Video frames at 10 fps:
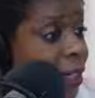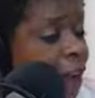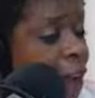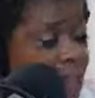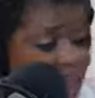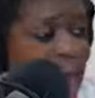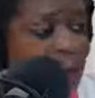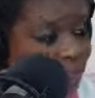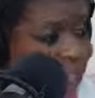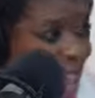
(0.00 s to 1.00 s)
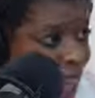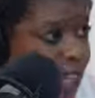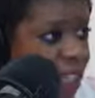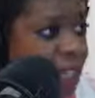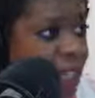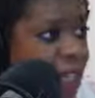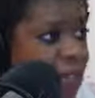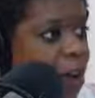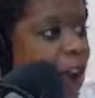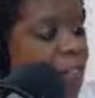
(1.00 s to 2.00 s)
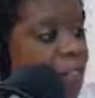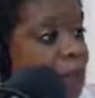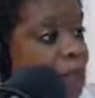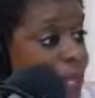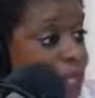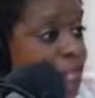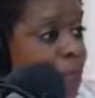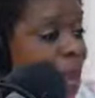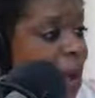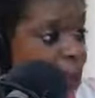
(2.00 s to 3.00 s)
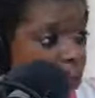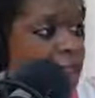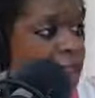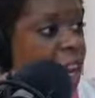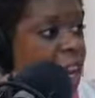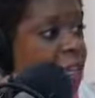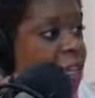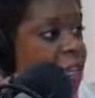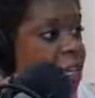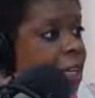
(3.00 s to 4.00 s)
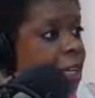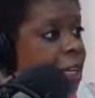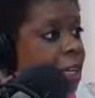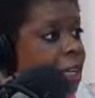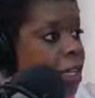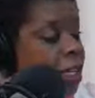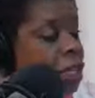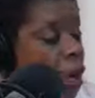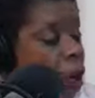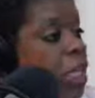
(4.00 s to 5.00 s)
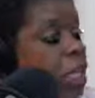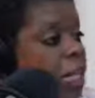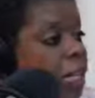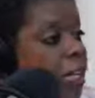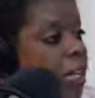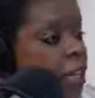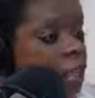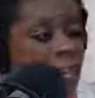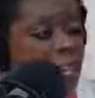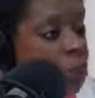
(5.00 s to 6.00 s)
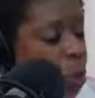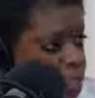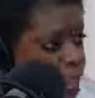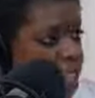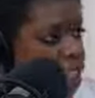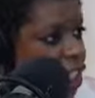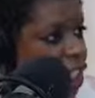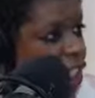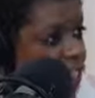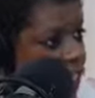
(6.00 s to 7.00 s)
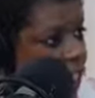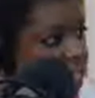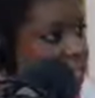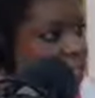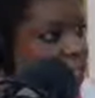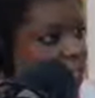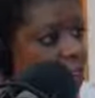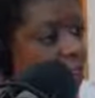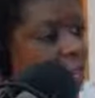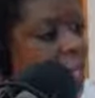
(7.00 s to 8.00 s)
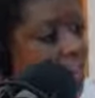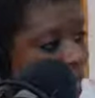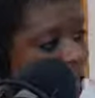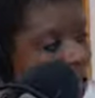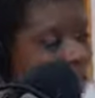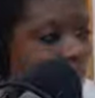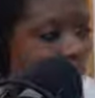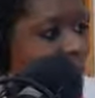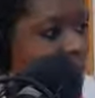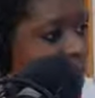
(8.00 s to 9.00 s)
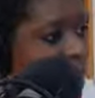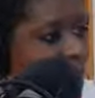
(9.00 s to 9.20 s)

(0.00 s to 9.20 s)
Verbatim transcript: If we came together rather than bitching about bullshit? Don't you think things would change in this city if we came together?